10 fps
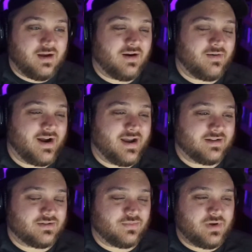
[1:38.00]
All
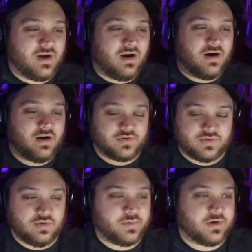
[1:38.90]
right, we are
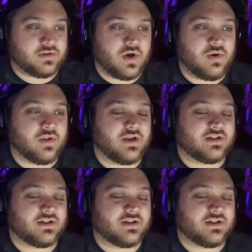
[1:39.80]
super totally